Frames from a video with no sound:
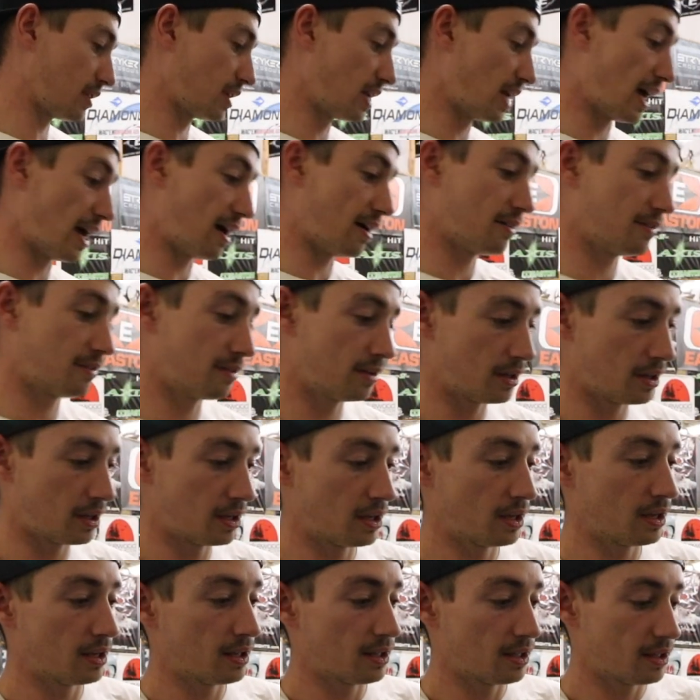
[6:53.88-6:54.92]
Yeah,
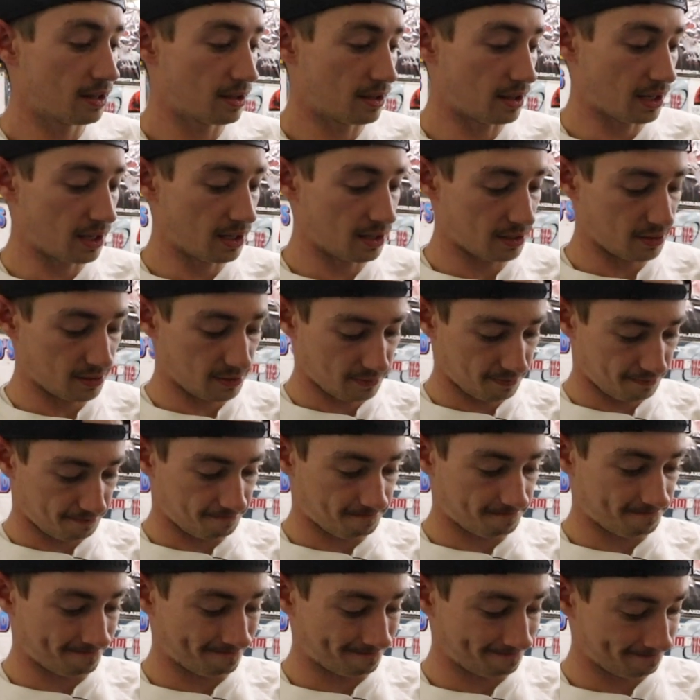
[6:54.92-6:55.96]
that,
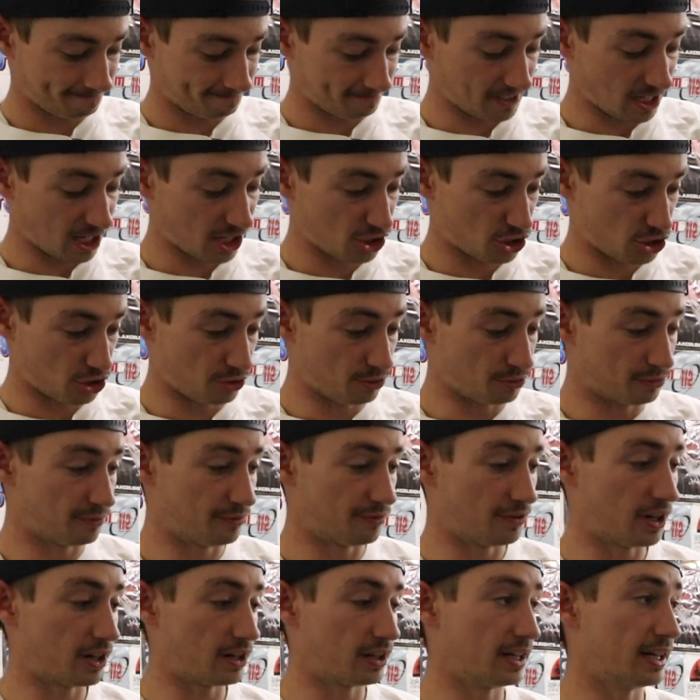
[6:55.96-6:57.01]
that is
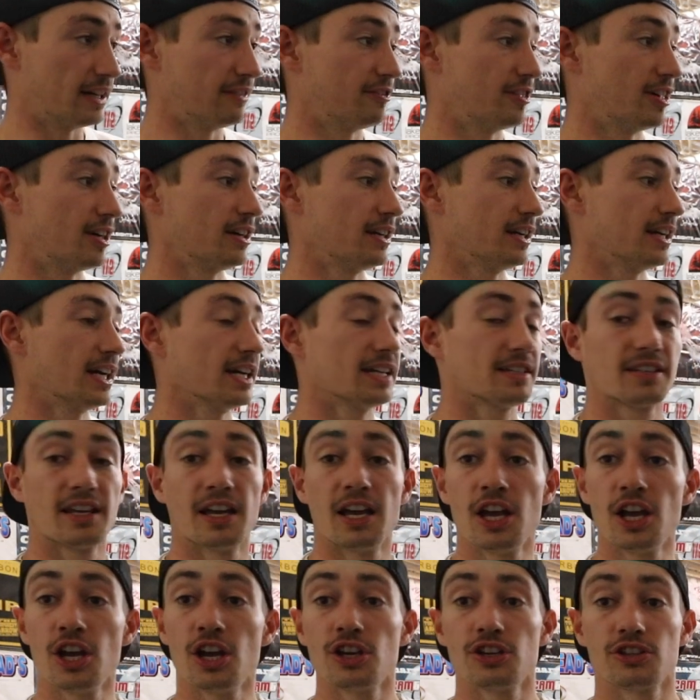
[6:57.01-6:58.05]
shooting very, very nice.
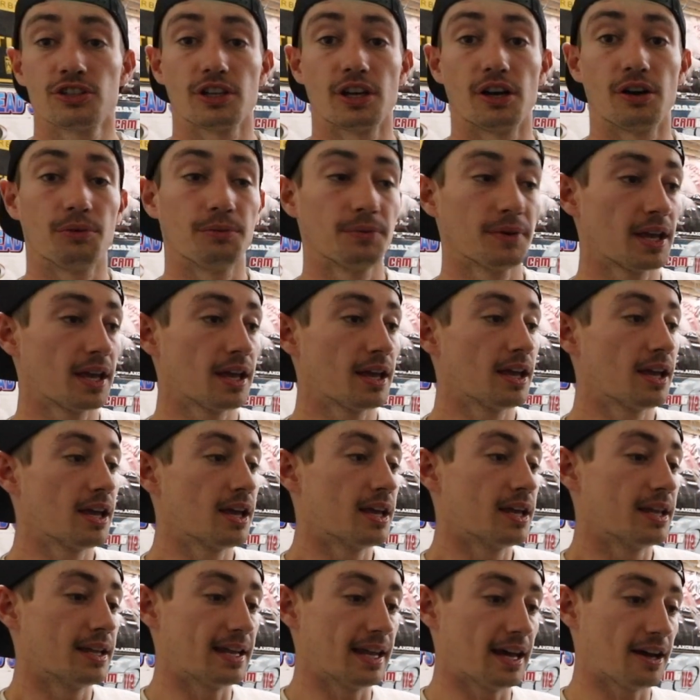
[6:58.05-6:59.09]
So
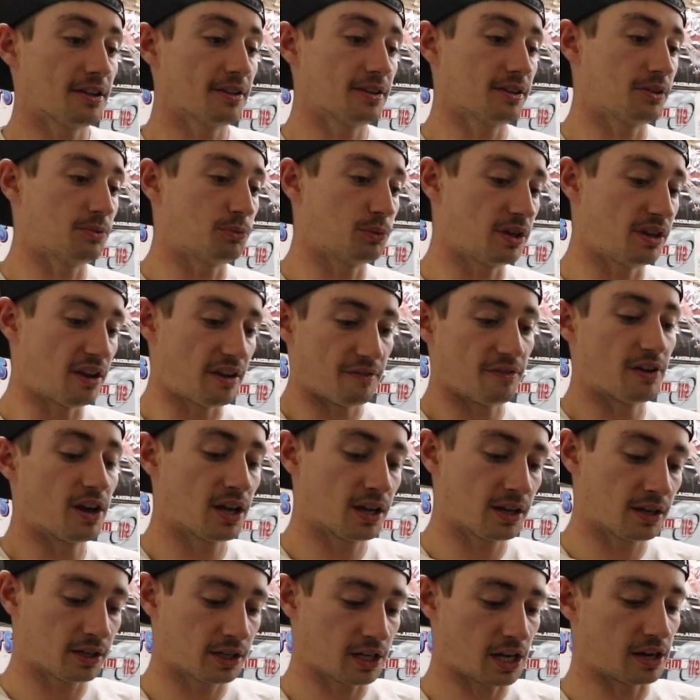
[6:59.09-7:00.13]
now that we've
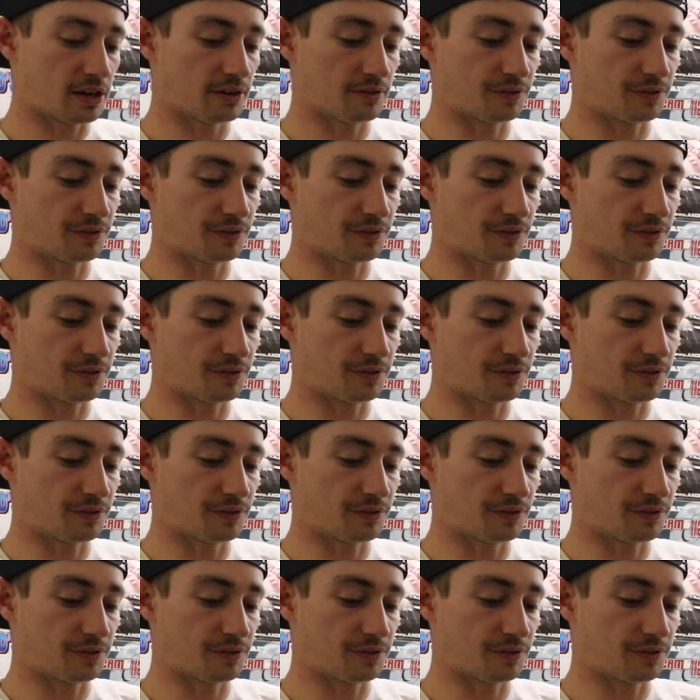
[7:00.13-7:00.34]
kind